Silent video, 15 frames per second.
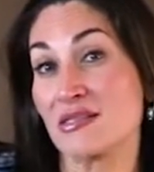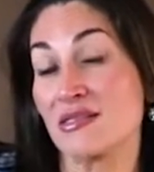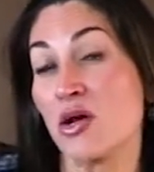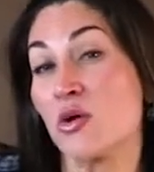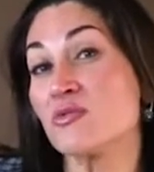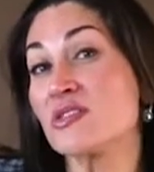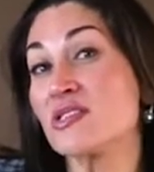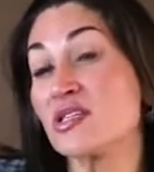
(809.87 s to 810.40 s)

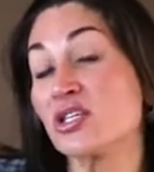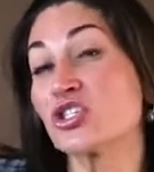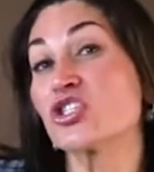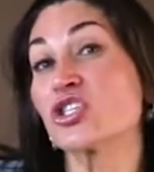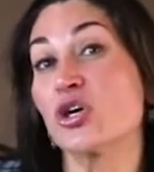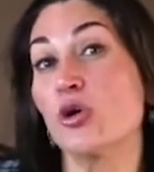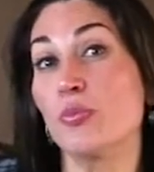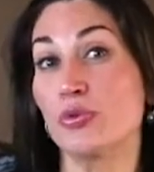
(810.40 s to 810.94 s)

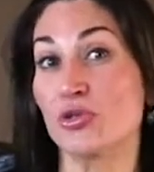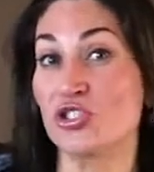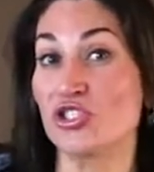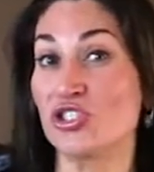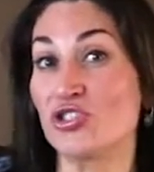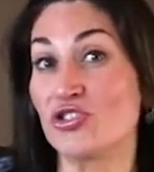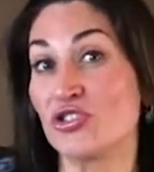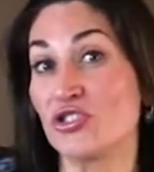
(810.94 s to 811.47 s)
non-surgical
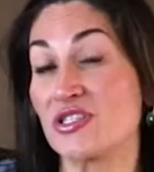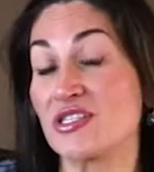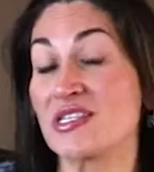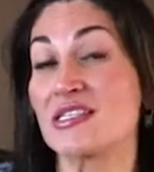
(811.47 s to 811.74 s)
procedures